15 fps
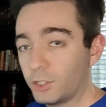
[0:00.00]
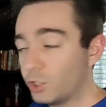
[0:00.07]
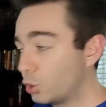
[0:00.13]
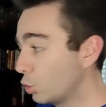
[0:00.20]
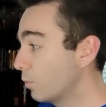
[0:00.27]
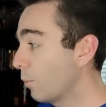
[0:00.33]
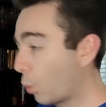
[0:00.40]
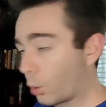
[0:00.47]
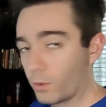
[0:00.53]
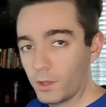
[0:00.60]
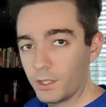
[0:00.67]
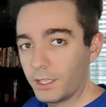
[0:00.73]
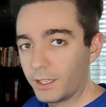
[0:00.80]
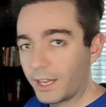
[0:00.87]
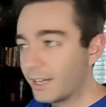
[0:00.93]
to do more
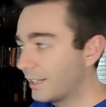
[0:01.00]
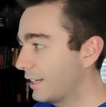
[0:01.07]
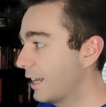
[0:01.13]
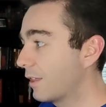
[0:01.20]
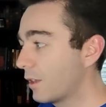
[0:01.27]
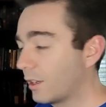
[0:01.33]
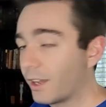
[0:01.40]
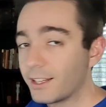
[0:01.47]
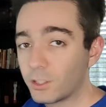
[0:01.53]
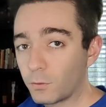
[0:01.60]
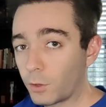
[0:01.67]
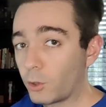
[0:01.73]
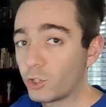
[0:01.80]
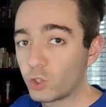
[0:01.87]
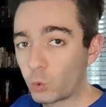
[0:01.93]
than the knight can. The knight's
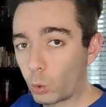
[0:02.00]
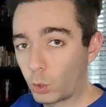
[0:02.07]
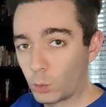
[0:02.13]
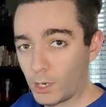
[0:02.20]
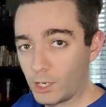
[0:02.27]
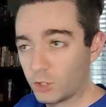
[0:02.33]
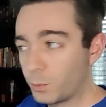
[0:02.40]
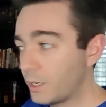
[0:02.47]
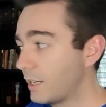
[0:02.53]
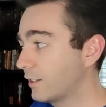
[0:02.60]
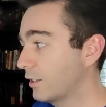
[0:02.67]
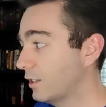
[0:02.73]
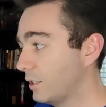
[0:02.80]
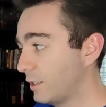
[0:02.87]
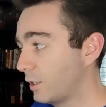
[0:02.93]
a very short range
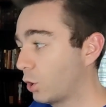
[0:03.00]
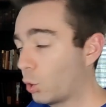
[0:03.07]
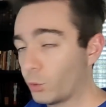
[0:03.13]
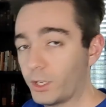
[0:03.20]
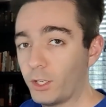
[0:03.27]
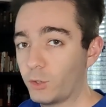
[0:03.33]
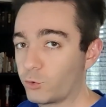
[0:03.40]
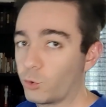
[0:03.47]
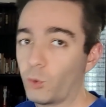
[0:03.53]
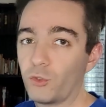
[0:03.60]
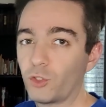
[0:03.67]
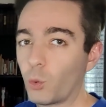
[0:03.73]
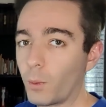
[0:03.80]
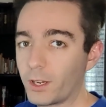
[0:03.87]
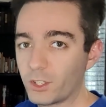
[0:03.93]
piece and he can only control
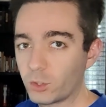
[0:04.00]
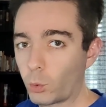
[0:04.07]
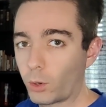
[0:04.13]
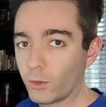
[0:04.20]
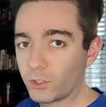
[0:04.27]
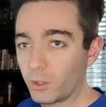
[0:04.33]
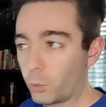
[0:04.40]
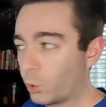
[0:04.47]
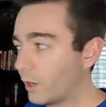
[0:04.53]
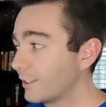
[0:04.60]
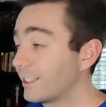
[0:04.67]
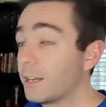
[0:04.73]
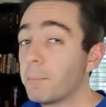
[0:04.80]
so many squares at once.